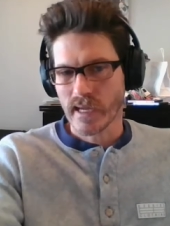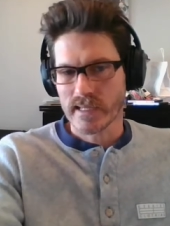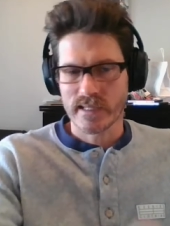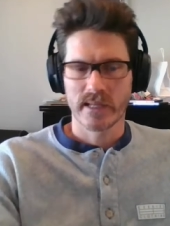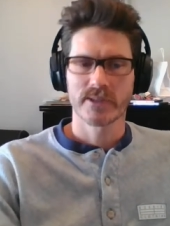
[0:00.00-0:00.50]
like I
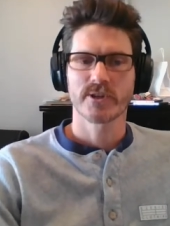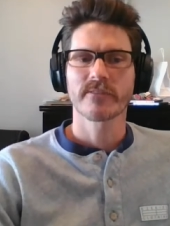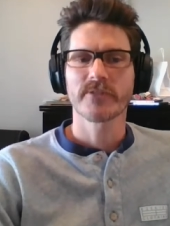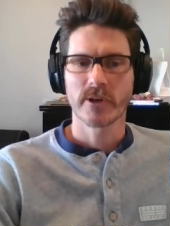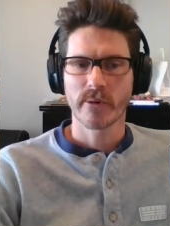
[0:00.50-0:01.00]
said, it's
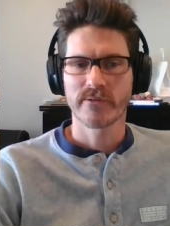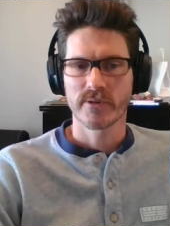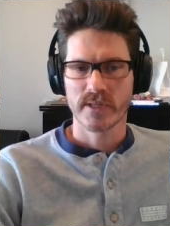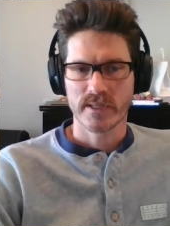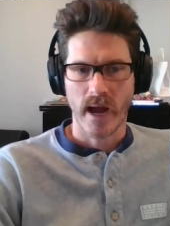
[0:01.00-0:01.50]
good for you to
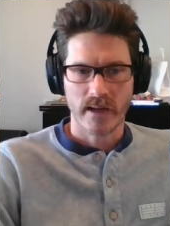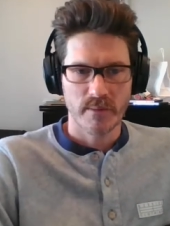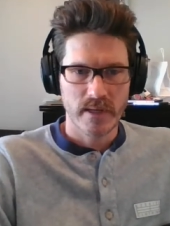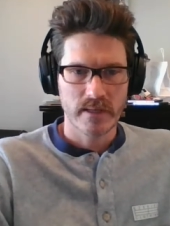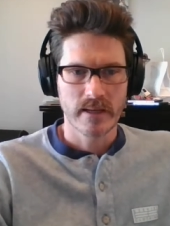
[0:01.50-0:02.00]
review this
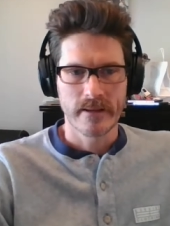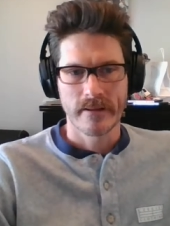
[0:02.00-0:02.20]
document,